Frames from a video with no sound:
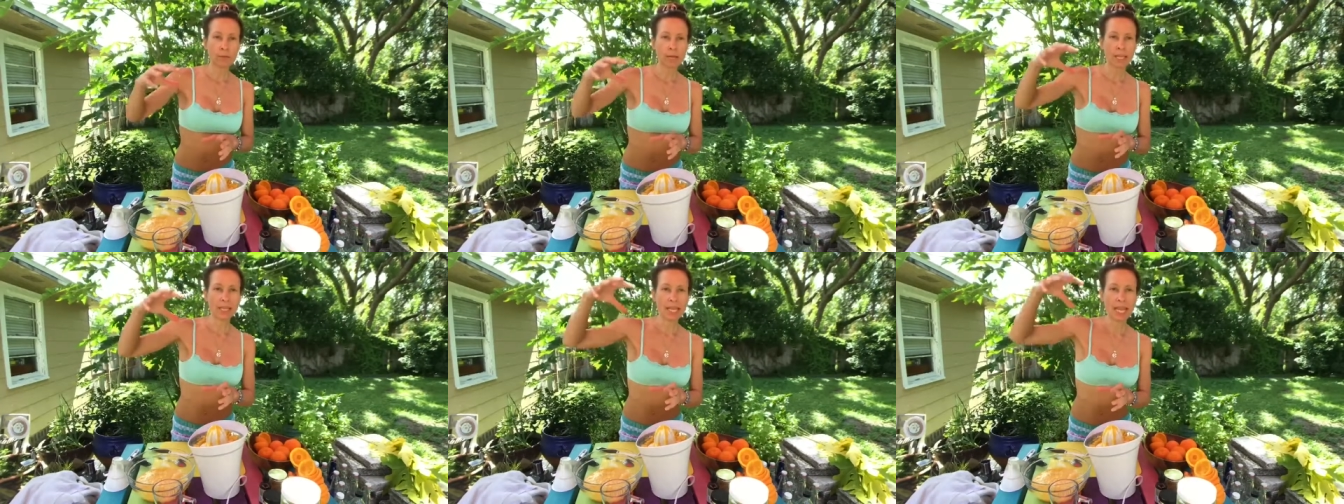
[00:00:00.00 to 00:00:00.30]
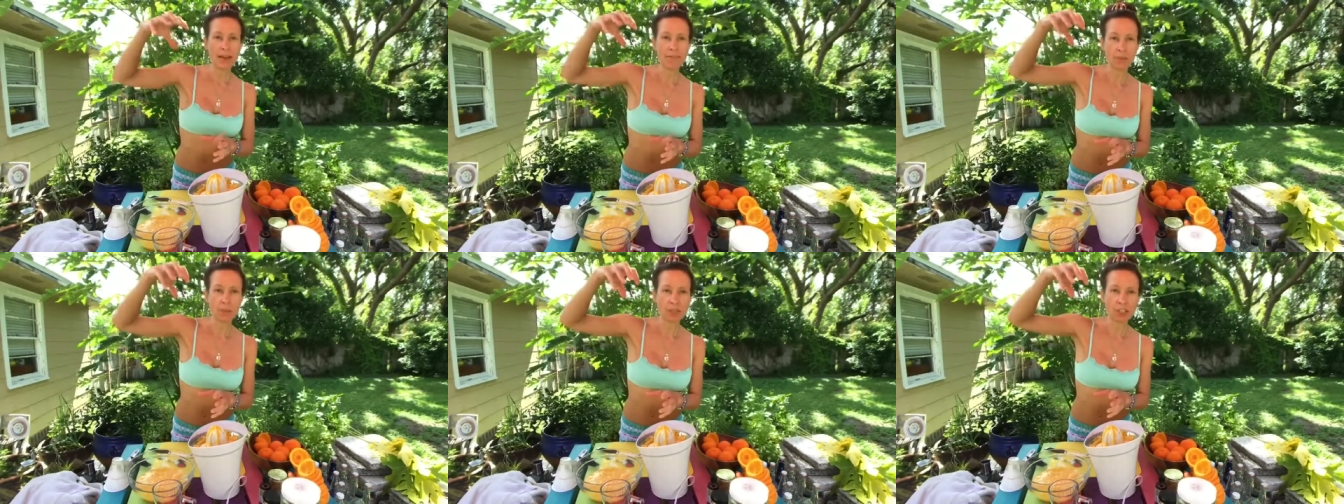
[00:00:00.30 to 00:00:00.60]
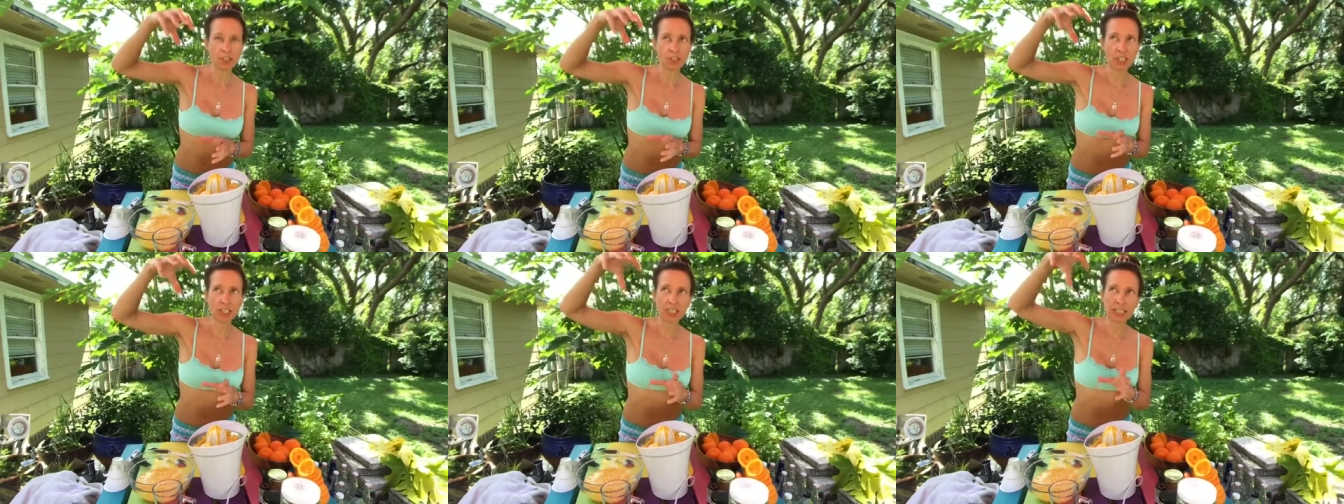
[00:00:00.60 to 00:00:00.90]
And they have a
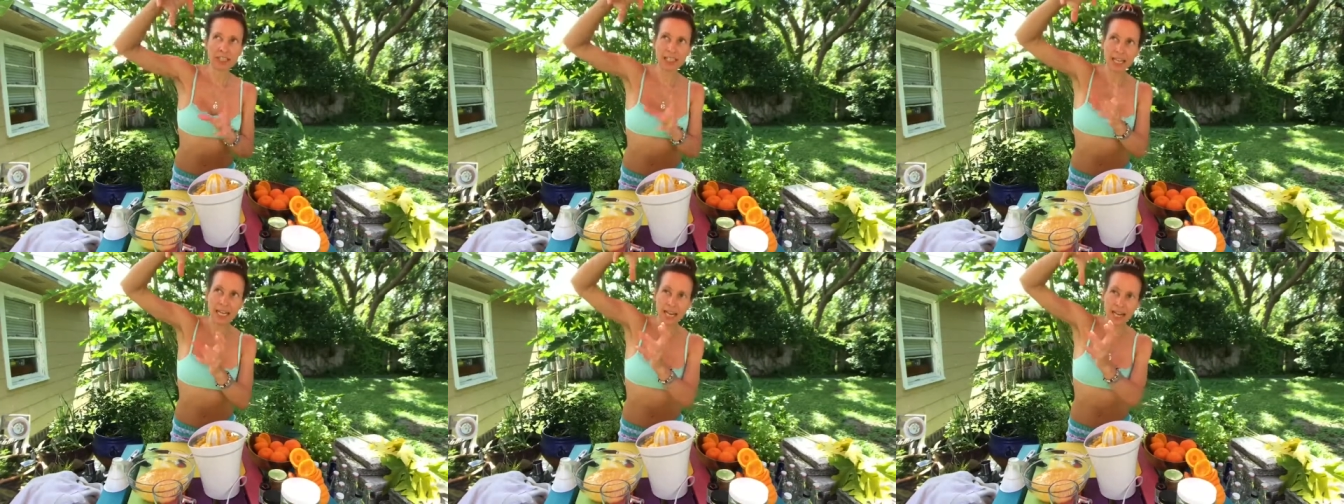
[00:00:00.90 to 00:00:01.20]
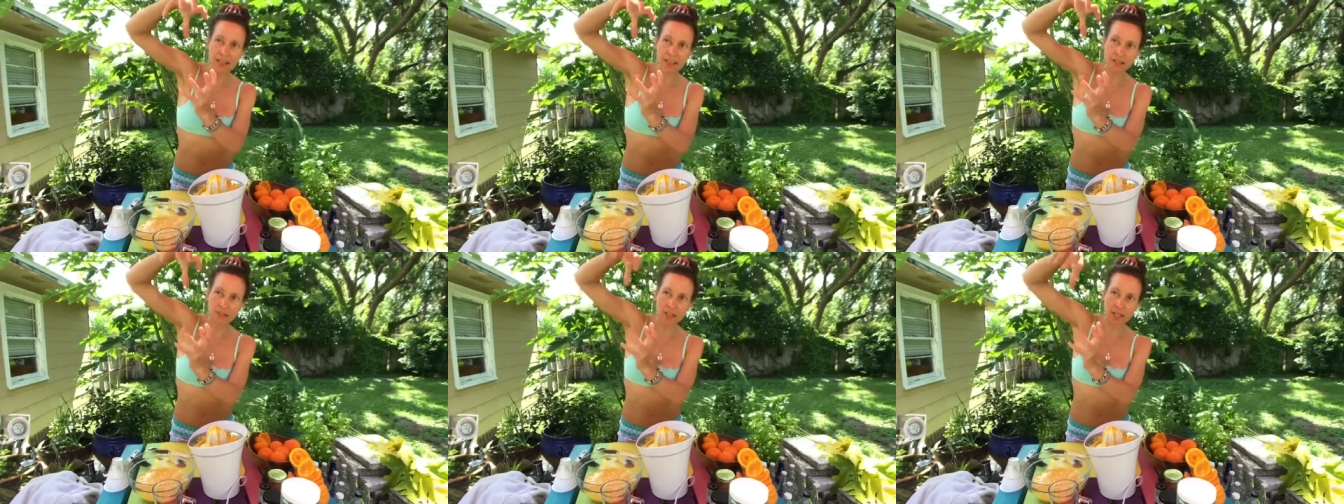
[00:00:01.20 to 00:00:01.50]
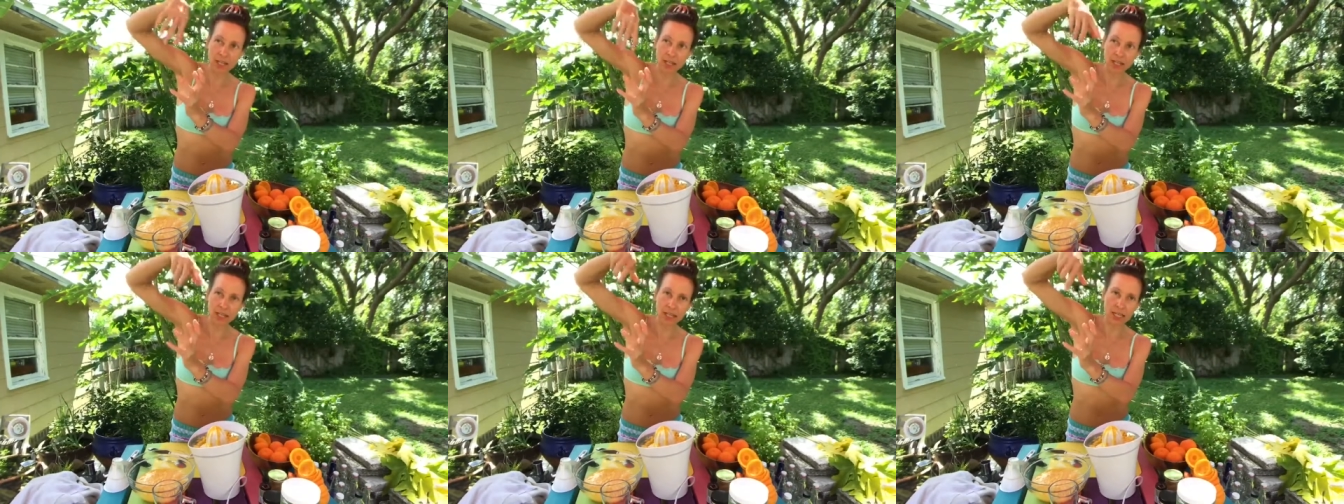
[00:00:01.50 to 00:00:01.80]
machine that has
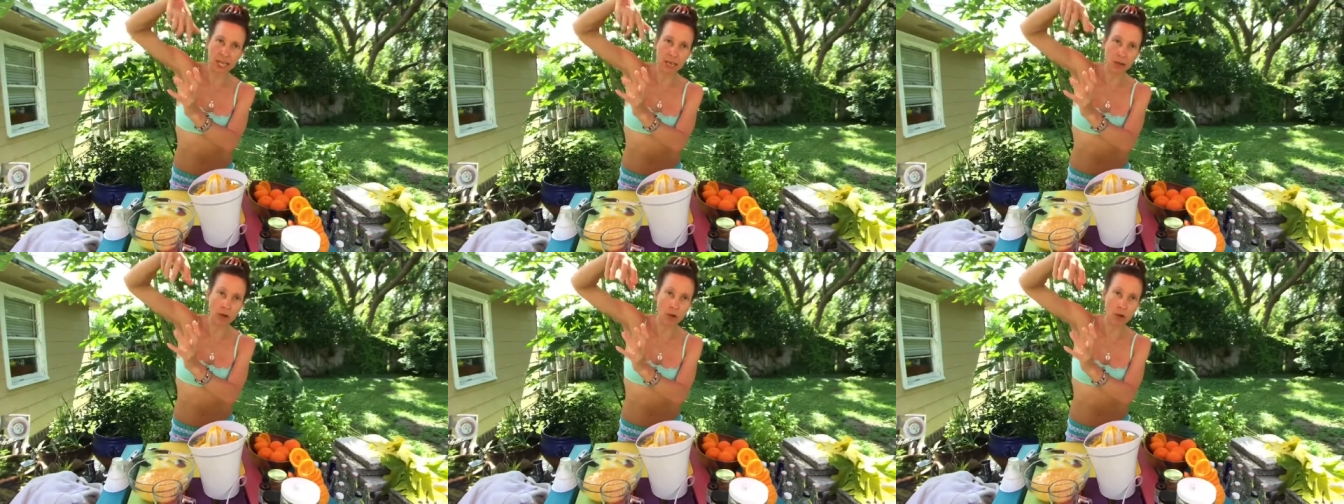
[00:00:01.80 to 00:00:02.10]
like an